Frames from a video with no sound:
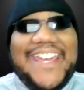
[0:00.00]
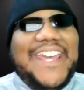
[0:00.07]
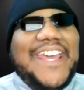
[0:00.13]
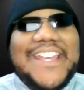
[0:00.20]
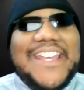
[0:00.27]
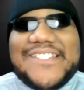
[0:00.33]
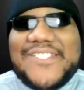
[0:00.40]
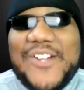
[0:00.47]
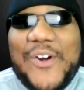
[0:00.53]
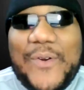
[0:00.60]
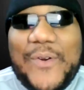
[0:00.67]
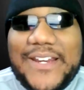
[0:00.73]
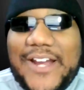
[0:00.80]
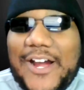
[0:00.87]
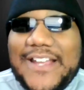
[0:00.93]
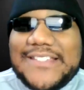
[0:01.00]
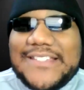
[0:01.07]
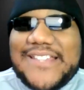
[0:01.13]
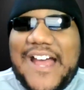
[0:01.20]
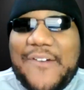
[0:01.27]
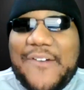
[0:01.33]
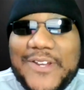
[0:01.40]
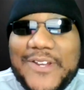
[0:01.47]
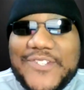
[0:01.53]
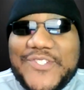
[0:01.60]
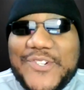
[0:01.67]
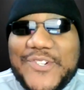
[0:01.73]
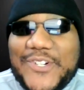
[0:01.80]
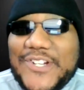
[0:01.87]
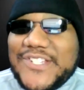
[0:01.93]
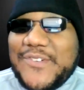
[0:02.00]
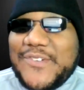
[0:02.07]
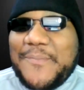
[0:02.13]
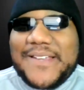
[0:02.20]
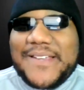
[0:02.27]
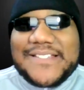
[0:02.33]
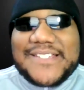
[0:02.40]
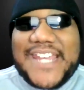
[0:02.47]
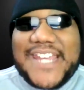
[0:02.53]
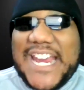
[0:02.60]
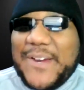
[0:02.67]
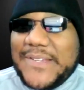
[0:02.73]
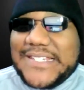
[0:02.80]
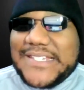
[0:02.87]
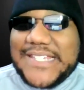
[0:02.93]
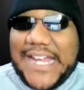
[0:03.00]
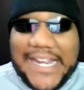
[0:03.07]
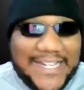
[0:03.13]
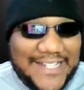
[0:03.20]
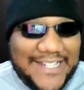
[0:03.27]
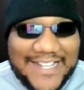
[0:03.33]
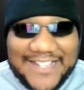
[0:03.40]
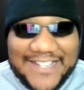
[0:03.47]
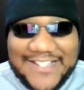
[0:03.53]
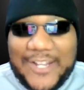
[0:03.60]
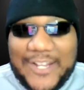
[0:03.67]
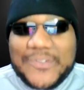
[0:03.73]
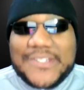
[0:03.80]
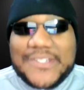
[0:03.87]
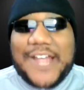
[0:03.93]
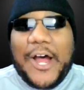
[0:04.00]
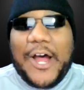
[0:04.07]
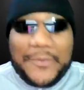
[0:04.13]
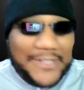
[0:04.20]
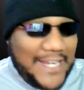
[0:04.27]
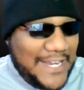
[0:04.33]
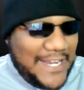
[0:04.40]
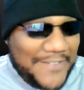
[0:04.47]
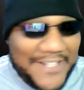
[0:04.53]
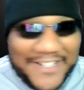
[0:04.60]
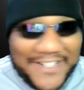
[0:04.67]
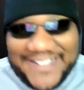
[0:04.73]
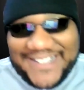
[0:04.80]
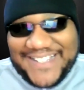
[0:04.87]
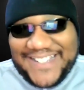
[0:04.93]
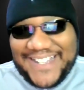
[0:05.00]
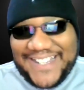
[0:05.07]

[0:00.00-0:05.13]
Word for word: Hey, snowing in, in Southwest Georgia would be a scary sight. There's no salt down there.